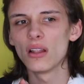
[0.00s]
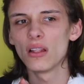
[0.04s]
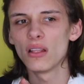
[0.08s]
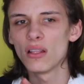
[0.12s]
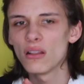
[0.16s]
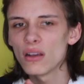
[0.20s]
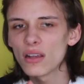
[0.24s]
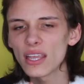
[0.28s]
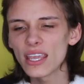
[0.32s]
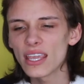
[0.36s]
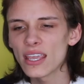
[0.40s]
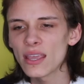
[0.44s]

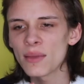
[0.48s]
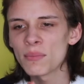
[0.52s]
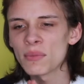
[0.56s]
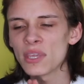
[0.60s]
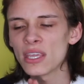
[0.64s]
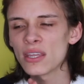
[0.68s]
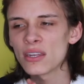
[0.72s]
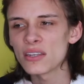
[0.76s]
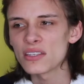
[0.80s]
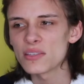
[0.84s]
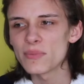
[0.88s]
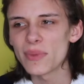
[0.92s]
looking at
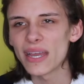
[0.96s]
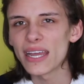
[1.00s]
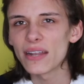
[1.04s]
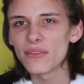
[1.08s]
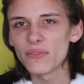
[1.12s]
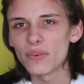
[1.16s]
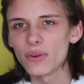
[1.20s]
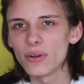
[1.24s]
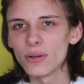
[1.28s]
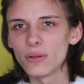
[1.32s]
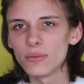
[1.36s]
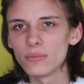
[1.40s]
me in his
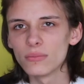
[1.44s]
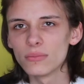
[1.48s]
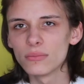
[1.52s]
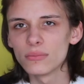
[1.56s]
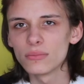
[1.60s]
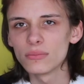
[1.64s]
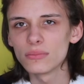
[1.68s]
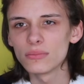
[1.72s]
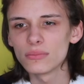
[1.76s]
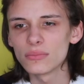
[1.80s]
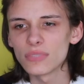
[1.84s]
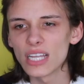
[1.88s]
bedroom.
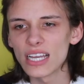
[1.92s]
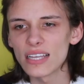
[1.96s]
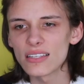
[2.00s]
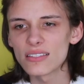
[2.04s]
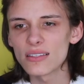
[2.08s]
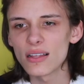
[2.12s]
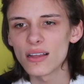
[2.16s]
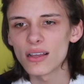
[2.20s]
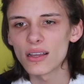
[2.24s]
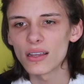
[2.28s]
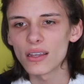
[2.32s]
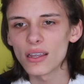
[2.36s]

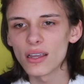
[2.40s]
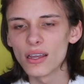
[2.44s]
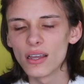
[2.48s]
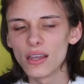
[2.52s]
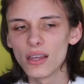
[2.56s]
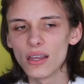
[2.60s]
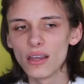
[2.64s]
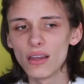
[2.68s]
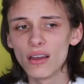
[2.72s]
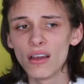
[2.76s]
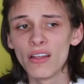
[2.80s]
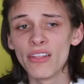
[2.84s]
That's like,
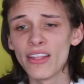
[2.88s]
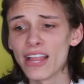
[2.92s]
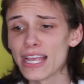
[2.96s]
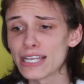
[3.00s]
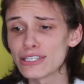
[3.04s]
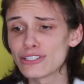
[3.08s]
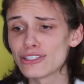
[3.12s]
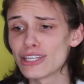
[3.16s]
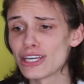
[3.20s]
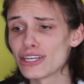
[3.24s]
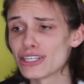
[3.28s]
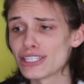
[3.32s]

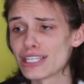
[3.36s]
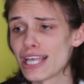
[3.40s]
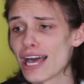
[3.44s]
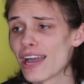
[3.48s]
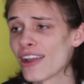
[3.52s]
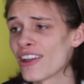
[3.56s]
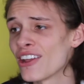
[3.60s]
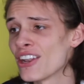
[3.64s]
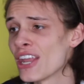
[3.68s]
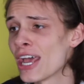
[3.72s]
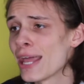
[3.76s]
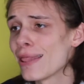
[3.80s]
unless there's
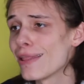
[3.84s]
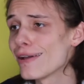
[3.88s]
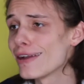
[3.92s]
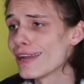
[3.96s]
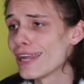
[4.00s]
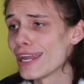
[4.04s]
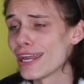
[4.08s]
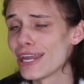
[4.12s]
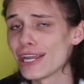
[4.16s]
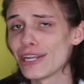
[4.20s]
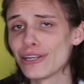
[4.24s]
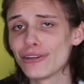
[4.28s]
like an
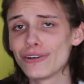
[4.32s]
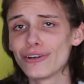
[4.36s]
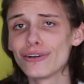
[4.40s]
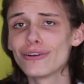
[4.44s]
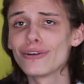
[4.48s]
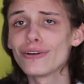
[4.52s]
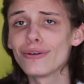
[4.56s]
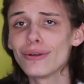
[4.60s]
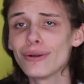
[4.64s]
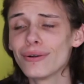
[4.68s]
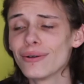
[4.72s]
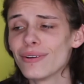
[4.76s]

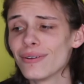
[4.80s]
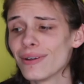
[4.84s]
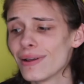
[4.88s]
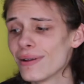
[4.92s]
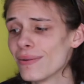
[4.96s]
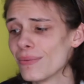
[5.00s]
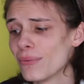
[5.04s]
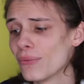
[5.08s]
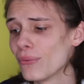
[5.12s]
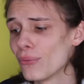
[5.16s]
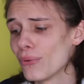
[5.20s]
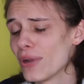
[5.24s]
alligator
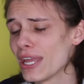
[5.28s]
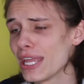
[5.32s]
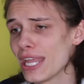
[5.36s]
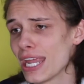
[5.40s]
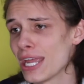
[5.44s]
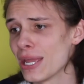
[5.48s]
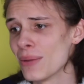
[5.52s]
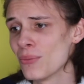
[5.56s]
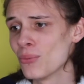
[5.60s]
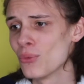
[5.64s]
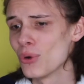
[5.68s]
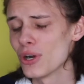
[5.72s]
with
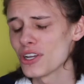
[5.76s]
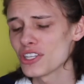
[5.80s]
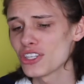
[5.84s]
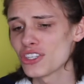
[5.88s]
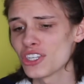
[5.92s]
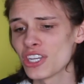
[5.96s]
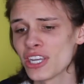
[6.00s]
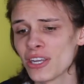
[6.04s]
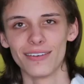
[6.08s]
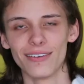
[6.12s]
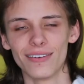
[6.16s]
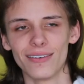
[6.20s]
him
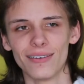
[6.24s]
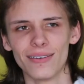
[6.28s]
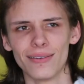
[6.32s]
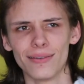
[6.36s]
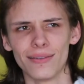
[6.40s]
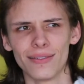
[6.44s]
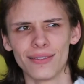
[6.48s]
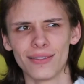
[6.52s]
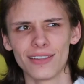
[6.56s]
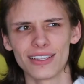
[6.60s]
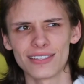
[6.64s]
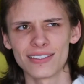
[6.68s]
watching,
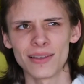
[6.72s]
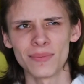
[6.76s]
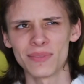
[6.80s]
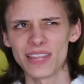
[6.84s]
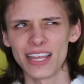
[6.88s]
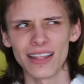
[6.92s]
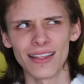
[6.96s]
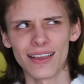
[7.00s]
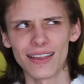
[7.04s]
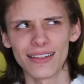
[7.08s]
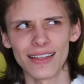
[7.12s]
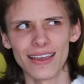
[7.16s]

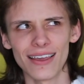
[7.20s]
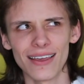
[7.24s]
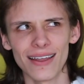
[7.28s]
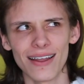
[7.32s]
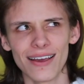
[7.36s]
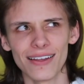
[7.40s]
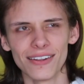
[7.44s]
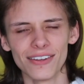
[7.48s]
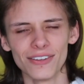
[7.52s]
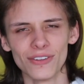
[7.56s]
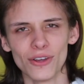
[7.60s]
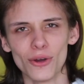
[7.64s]
something like that,
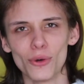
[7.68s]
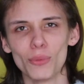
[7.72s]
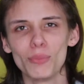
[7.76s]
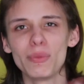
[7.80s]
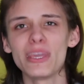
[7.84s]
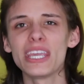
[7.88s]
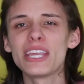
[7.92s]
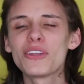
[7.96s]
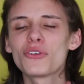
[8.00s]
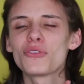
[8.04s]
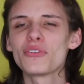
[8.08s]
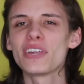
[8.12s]
I don't know,
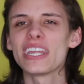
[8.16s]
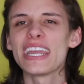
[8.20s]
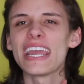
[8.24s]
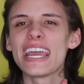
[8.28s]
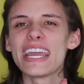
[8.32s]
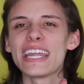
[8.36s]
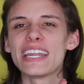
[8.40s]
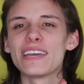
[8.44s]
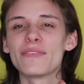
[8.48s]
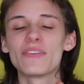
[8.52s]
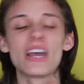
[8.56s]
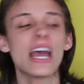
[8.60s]
be
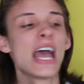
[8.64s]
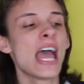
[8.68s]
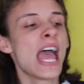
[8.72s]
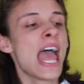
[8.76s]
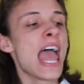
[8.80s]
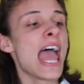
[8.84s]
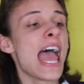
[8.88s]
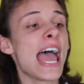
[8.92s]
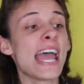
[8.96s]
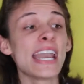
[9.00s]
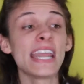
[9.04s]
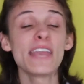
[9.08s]
creative.
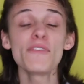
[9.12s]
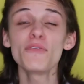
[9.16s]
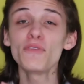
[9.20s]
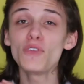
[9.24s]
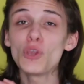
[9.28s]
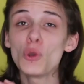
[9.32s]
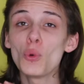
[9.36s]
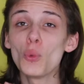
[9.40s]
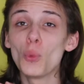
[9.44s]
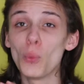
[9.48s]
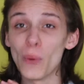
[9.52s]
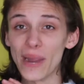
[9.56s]
And if
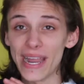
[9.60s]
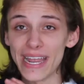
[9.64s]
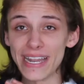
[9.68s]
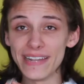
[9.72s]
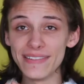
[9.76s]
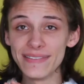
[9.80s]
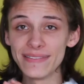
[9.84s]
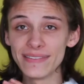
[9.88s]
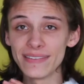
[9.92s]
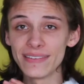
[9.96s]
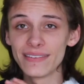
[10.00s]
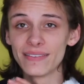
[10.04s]
you
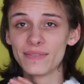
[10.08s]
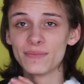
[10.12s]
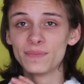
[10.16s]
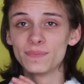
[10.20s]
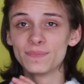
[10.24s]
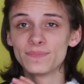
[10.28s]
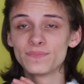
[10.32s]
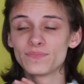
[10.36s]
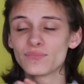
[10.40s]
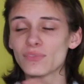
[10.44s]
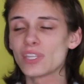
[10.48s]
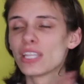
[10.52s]
win,
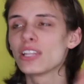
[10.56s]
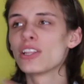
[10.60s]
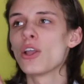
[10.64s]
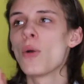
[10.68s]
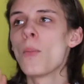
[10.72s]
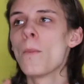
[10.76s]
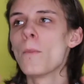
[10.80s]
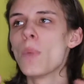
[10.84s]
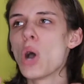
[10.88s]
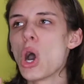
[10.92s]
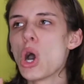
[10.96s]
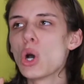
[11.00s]

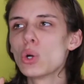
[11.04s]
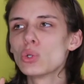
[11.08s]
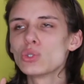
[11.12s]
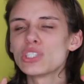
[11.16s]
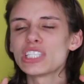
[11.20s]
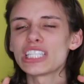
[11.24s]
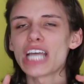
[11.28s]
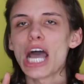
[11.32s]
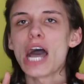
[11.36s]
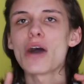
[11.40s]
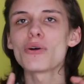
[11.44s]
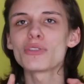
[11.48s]
the
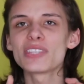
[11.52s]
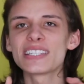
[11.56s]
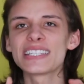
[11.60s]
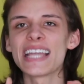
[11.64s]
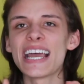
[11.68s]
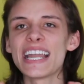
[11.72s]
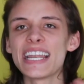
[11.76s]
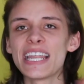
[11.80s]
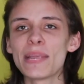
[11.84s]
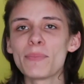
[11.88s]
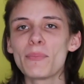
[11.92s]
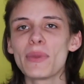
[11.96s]
most
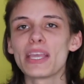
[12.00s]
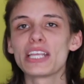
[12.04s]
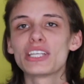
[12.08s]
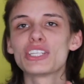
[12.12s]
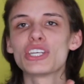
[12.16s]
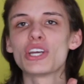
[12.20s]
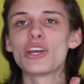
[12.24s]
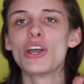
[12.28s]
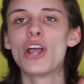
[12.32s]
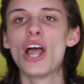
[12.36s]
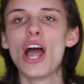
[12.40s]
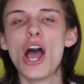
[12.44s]
outstanding
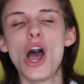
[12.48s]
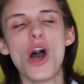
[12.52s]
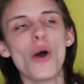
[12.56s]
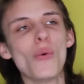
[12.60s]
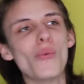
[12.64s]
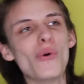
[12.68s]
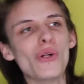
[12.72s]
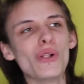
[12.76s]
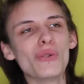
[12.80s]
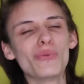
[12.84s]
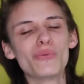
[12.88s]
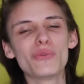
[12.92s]
picture
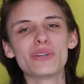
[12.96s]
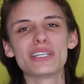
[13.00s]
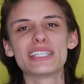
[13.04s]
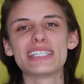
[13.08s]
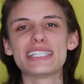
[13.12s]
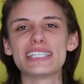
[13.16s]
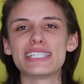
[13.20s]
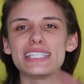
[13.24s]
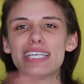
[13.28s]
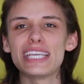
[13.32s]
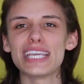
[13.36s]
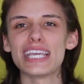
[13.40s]
will
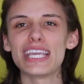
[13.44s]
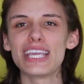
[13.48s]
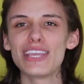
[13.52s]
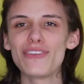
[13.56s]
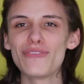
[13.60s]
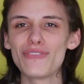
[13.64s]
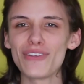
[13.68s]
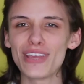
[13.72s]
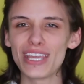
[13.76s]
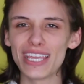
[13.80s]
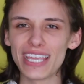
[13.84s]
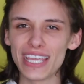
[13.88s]

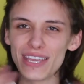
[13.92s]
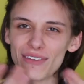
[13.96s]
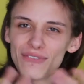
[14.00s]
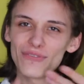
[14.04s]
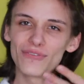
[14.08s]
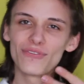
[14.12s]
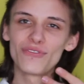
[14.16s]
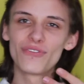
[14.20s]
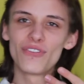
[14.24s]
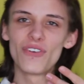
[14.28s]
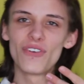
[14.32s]
receive a gift